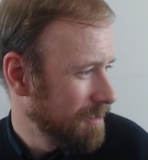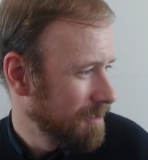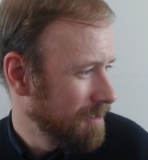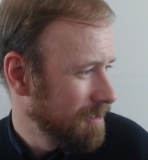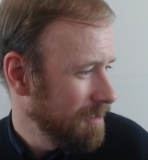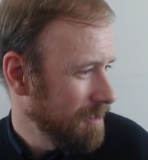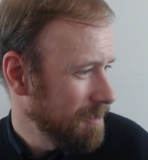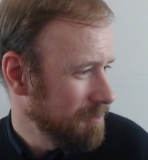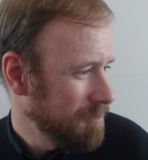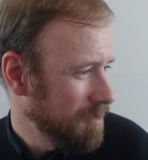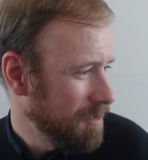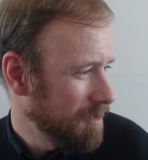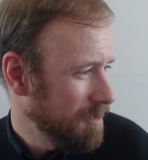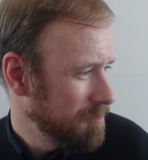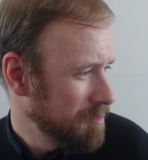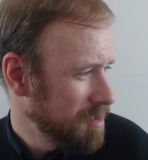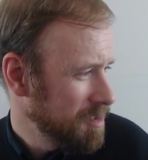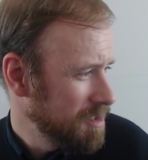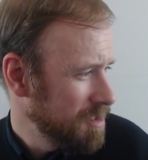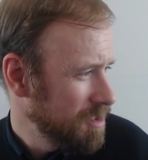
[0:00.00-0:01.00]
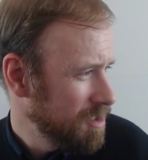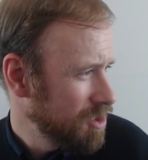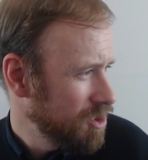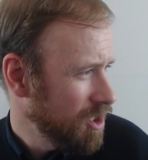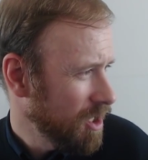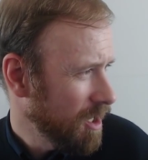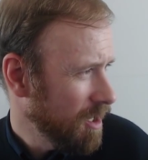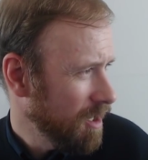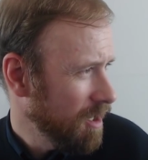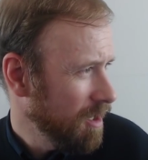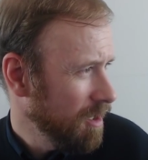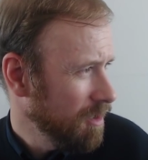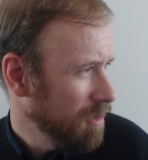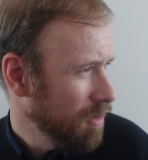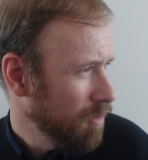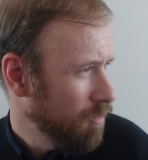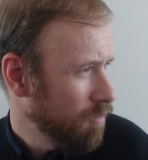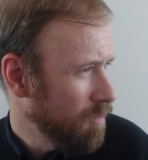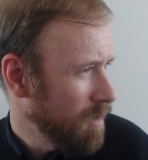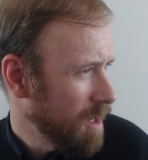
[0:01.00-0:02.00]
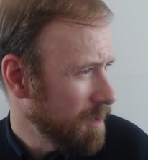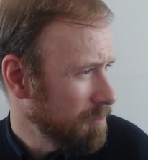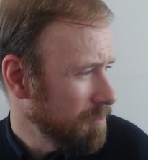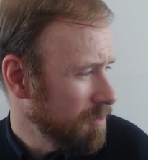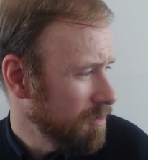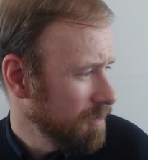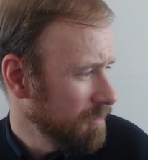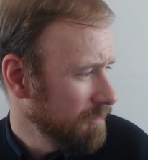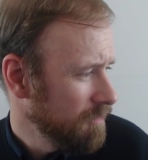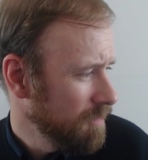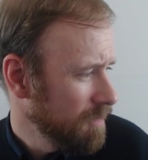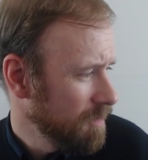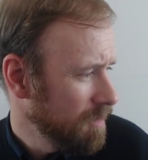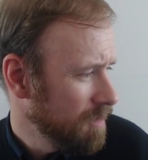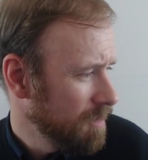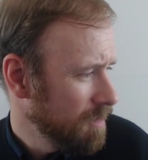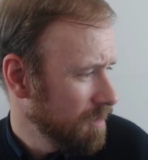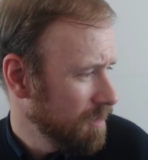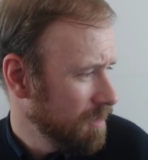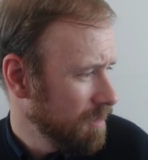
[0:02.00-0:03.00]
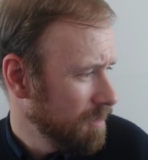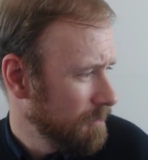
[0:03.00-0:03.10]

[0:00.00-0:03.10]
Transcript: I'm just checking the grammar of